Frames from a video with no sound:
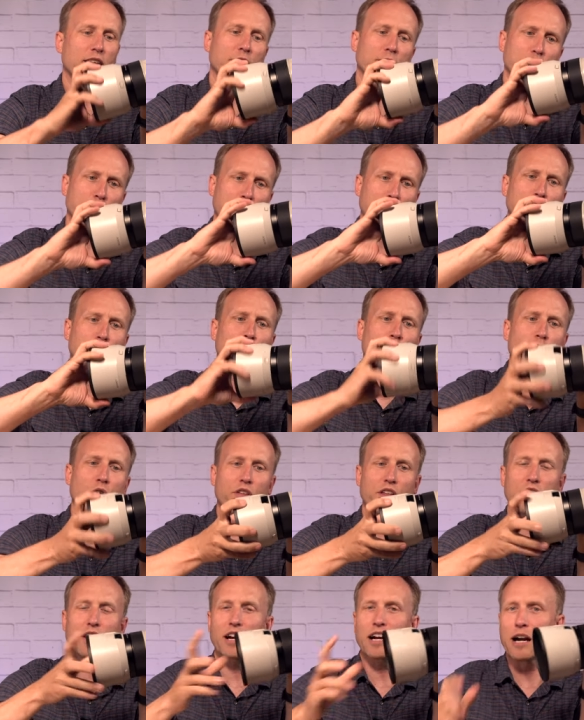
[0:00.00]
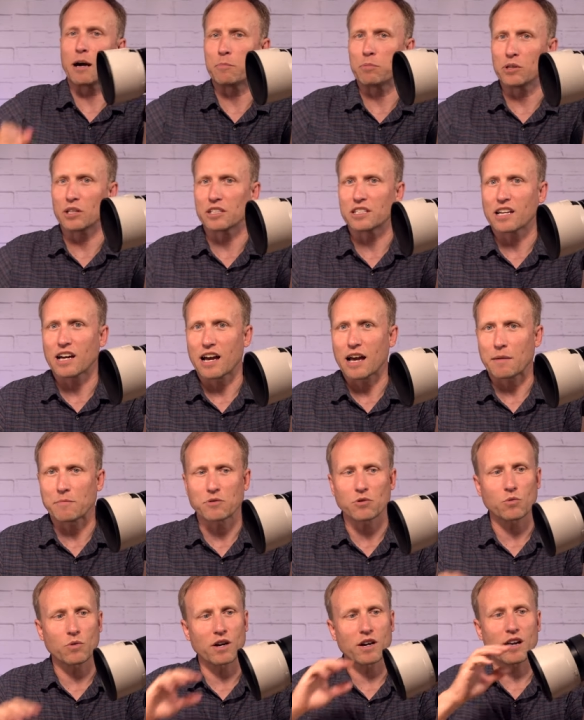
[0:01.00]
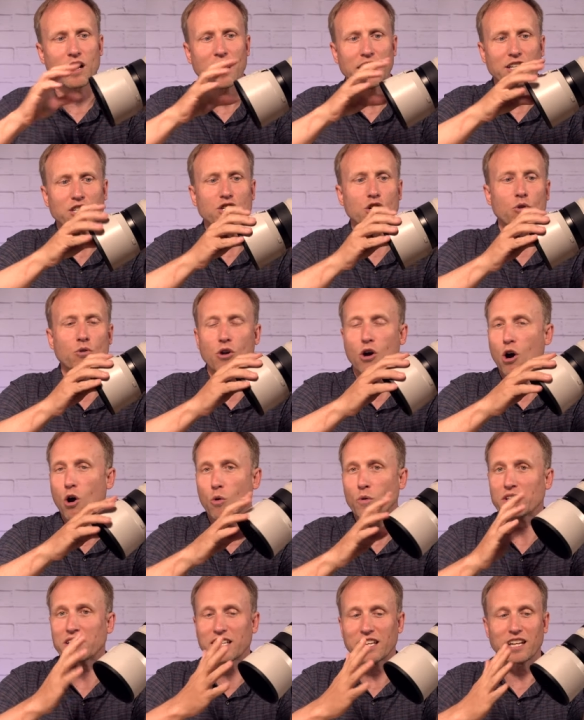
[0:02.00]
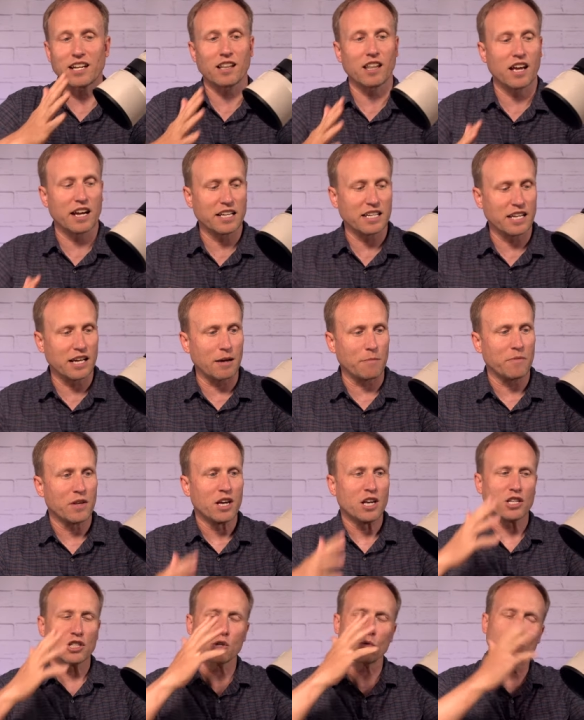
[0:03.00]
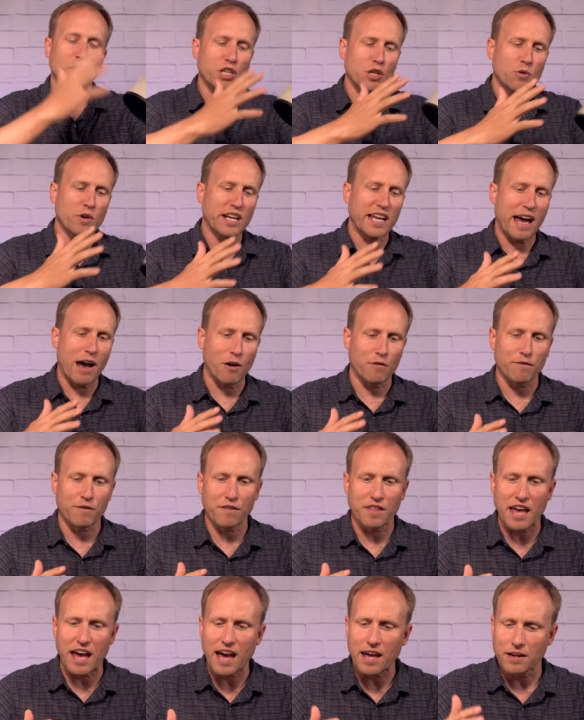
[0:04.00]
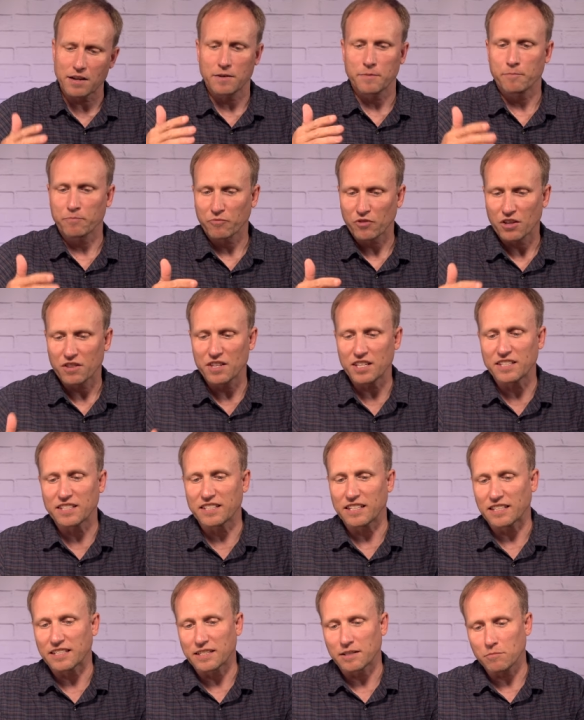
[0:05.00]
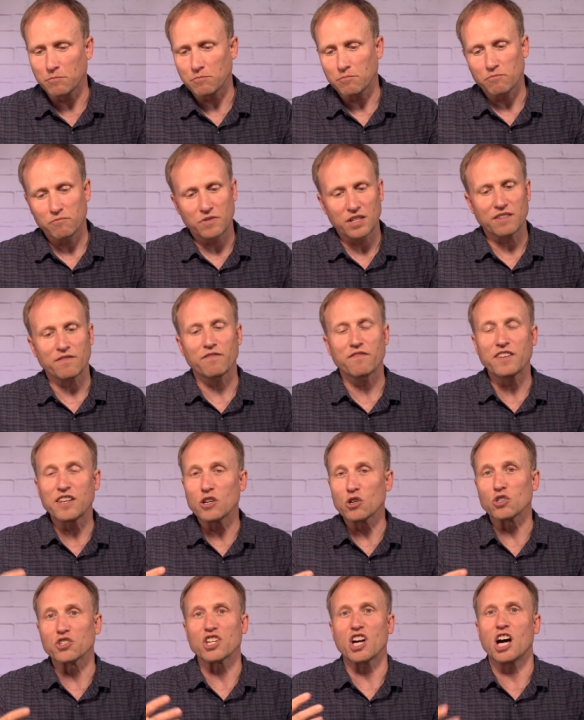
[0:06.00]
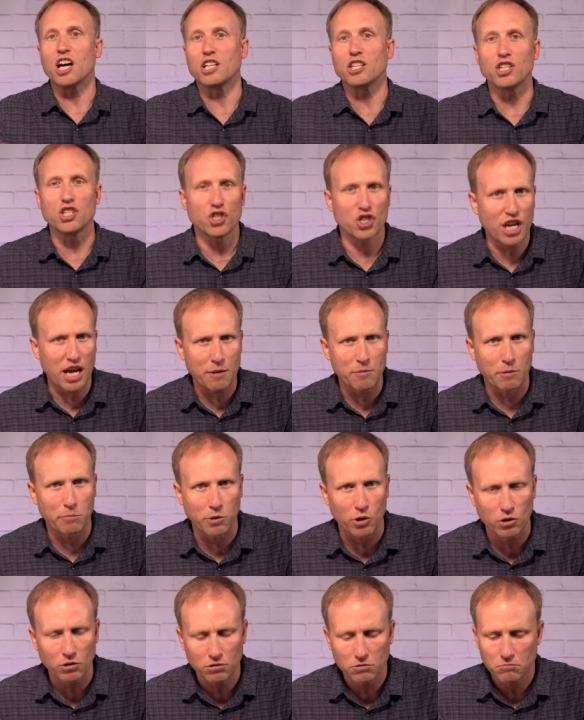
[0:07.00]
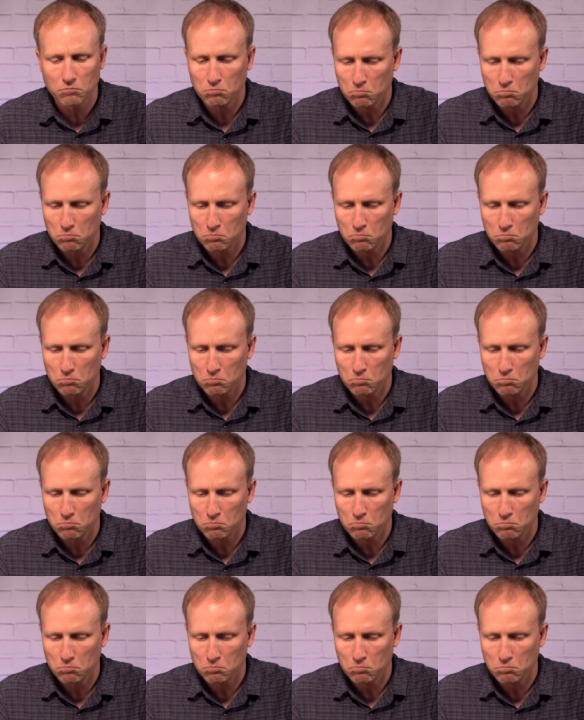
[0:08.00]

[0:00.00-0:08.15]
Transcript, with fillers: It's been more than a couple of times where I don't always get it lined up. So when you account for that, this system that feels unjammable